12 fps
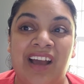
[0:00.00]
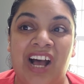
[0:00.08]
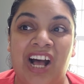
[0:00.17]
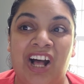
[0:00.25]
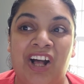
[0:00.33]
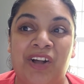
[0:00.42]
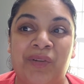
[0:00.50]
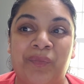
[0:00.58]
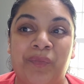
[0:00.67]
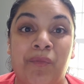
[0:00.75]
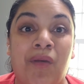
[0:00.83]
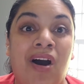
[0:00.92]

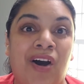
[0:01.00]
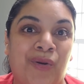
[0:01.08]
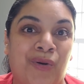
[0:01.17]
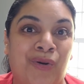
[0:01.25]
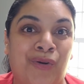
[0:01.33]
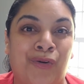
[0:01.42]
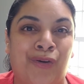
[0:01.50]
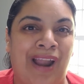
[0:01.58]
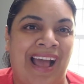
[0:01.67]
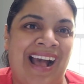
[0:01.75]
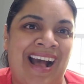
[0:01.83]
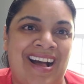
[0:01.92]
model
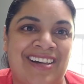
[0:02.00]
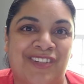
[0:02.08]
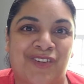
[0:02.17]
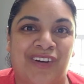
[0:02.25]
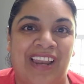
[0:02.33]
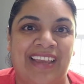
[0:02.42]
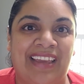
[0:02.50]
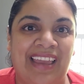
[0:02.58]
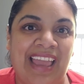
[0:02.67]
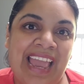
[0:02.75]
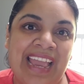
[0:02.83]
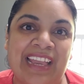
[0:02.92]
or ask, or like,
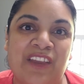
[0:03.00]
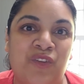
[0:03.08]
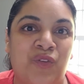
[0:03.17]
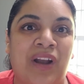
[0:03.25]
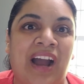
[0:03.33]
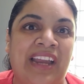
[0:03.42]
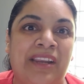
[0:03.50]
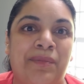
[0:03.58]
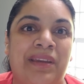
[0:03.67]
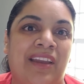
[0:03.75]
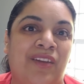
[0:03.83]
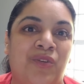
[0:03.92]
hey, can you guide
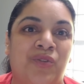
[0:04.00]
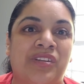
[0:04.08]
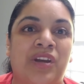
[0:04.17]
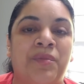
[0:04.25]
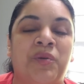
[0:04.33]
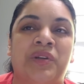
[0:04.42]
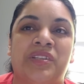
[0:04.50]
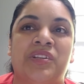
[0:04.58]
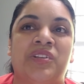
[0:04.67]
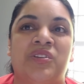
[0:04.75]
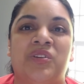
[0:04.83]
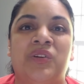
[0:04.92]
me? Can you tell me what
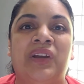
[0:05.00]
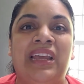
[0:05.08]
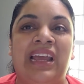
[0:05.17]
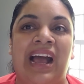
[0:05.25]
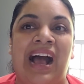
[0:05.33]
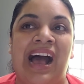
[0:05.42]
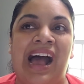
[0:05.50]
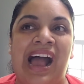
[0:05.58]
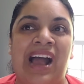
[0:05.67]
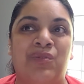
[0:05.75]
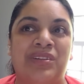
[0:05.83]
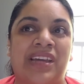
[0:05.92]
to do?
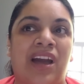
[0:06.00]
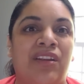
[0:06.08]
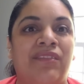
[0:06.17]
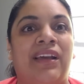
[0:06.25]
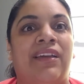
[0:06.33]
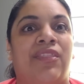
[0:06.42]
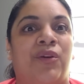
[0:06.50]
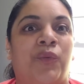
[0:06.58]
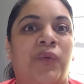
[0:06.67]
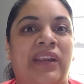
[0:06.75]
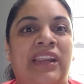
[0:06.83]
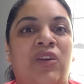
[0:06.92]
I was kind of like the
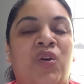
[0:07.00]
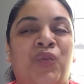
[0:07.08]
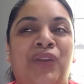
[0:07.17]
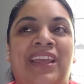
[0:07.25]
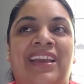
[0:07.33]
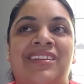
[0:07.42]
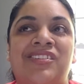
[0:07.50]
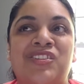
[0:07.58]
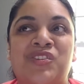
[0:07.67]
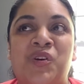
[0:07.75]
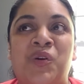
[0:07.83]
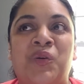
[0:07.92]
one and only. And
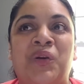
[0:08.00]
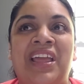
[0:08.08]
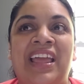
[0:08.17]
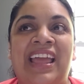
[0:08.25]
so